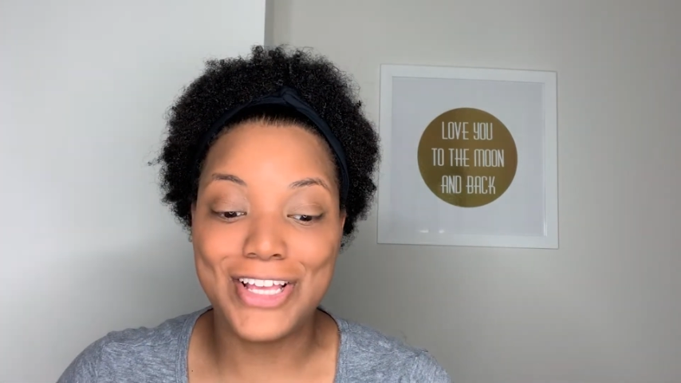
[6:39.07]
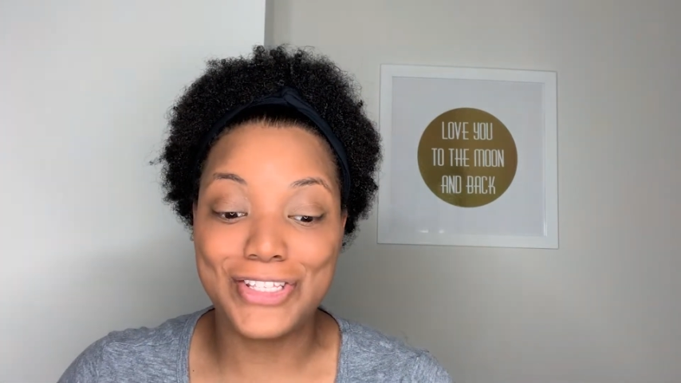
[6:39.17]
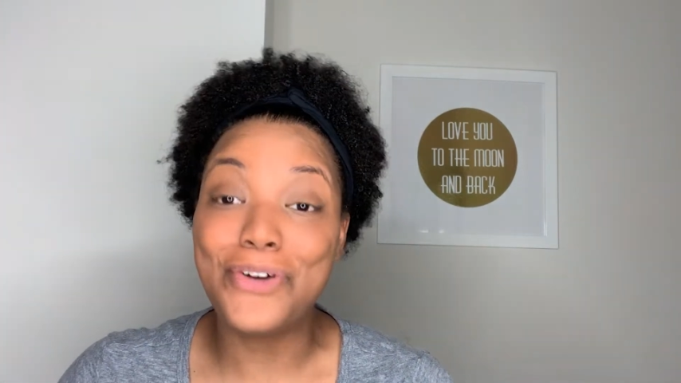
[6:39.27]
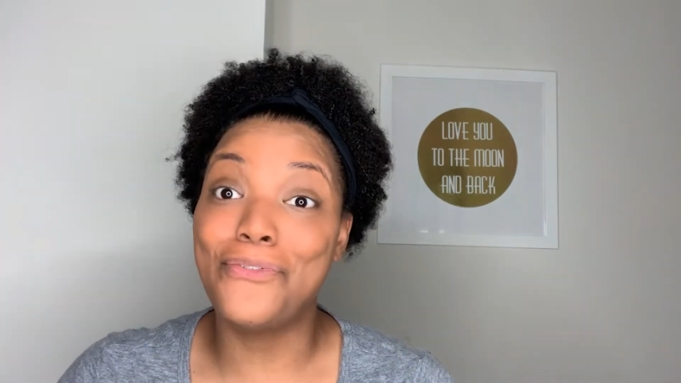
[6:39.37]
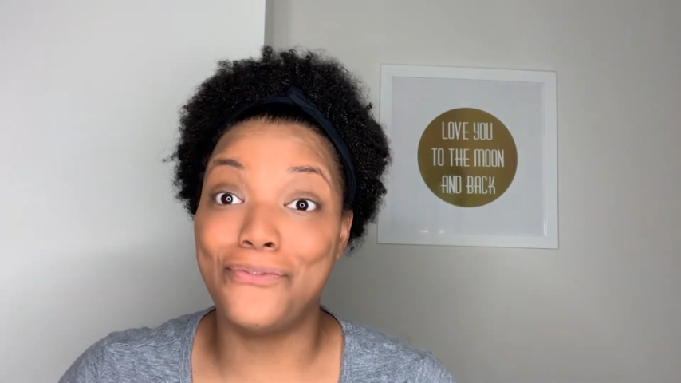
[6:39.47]

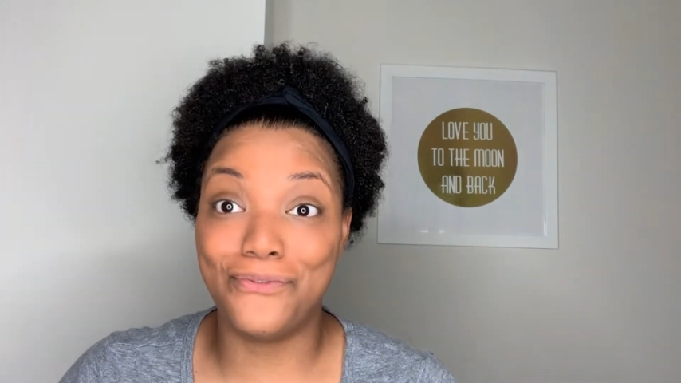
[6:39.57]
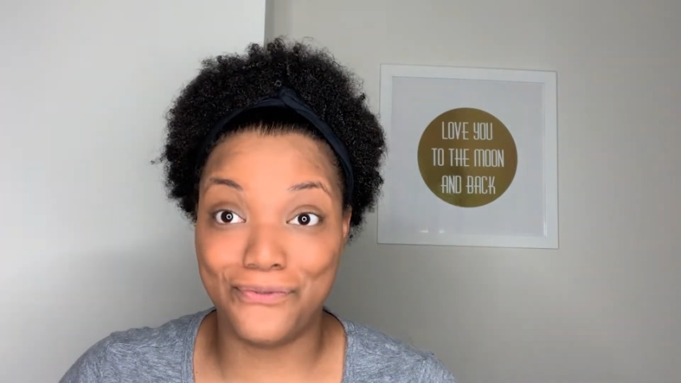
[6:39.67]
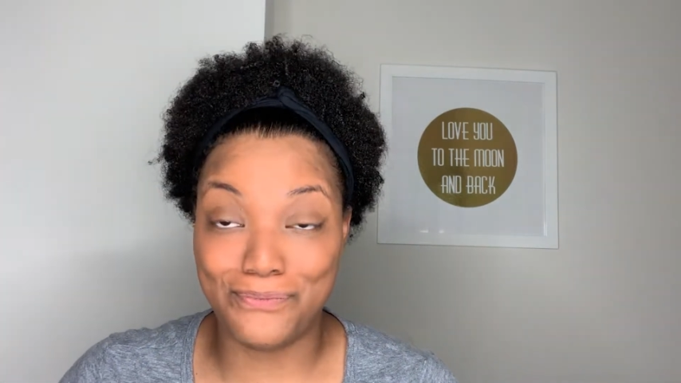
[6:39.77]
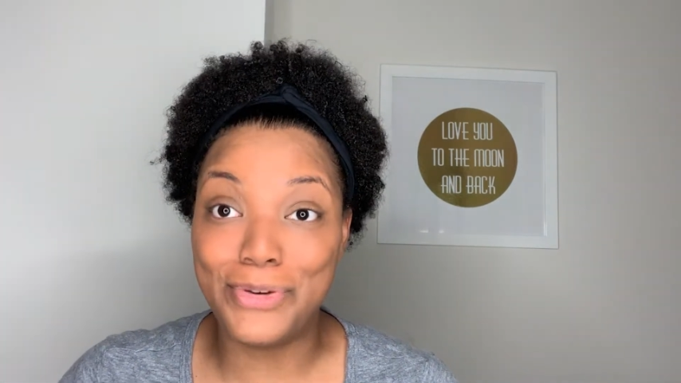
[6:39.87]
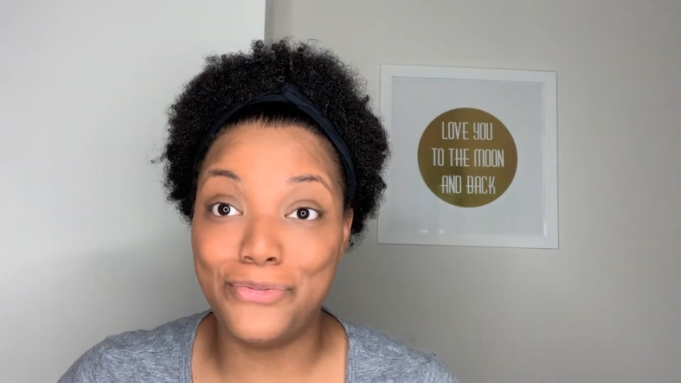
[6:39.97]
So
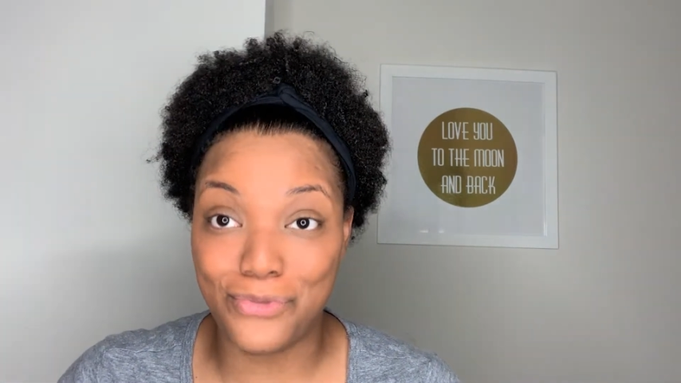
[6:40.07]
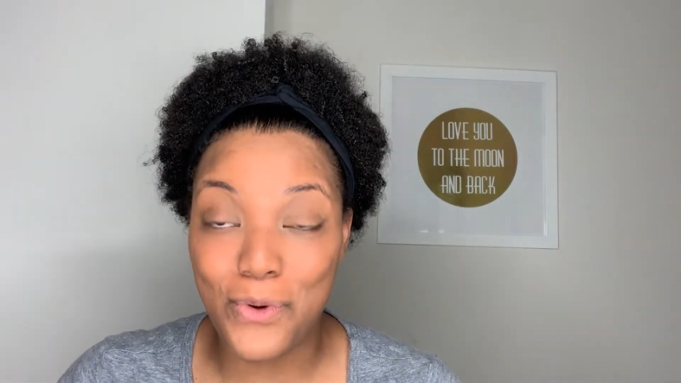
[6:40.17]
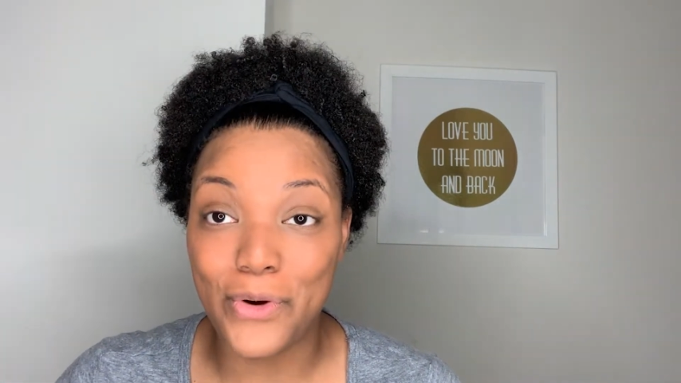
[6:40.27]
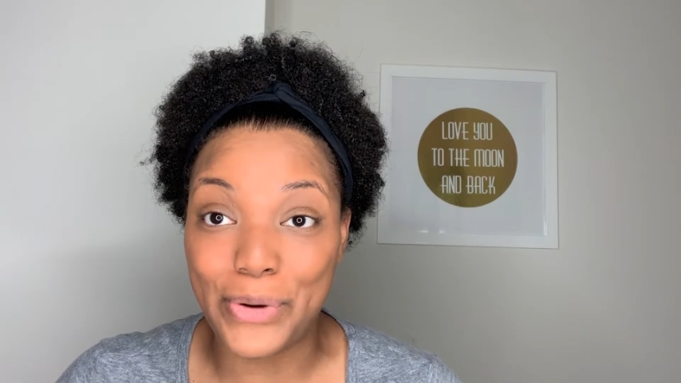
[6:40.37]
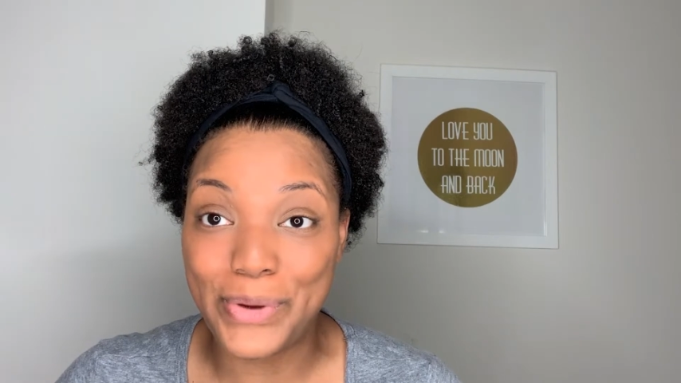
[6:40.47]

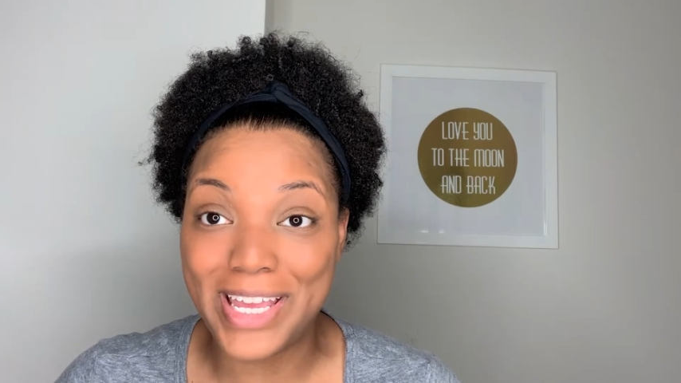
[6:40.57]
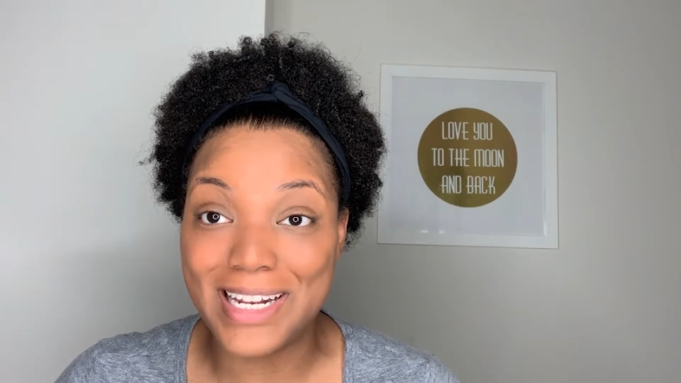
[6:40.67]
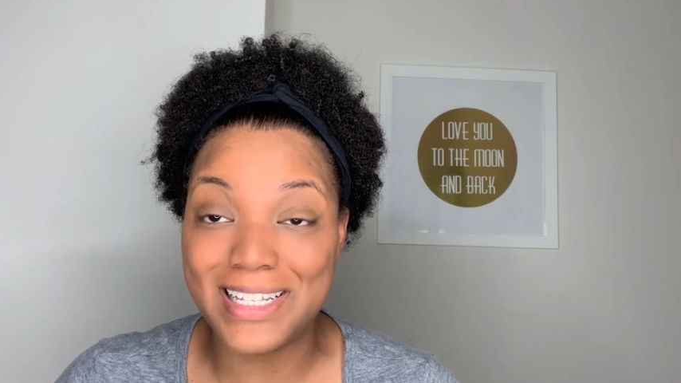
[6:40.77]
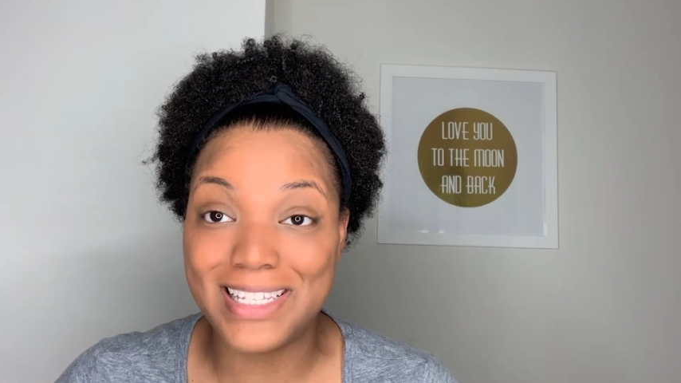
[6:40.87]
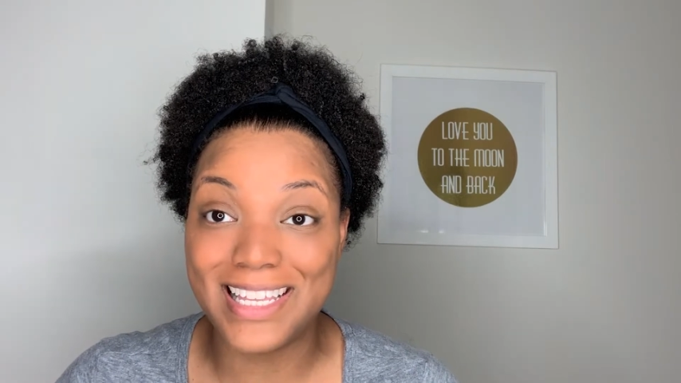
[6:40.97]
before we get
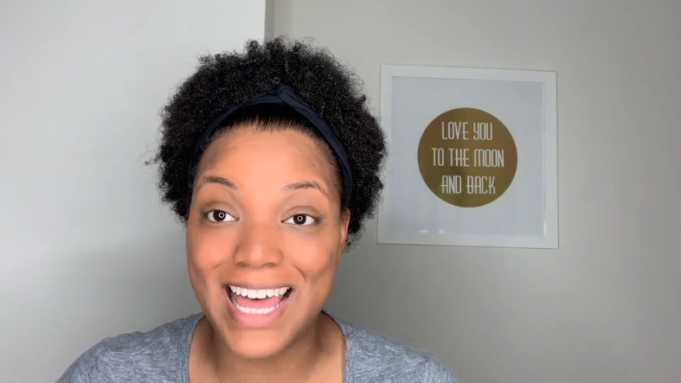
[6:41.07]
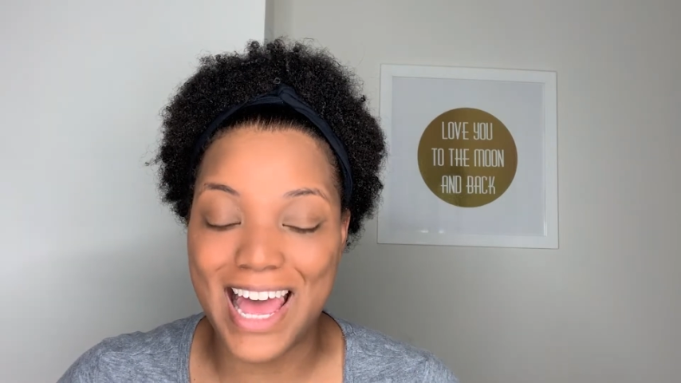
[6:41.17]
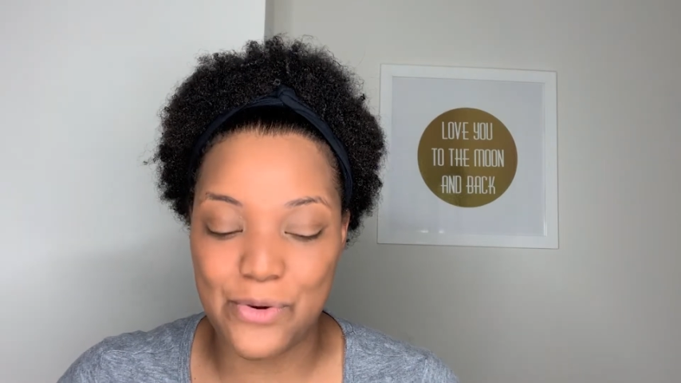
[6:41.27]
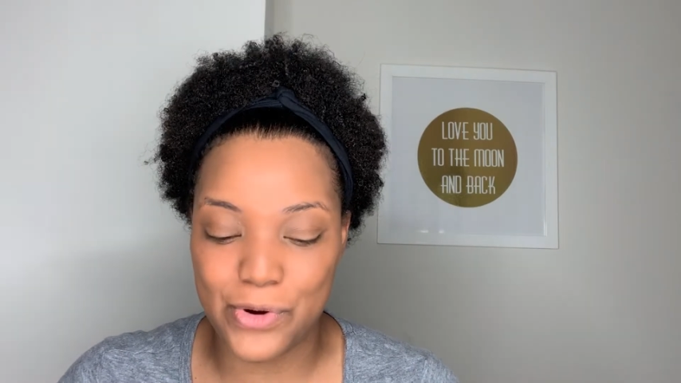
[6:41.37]
into that,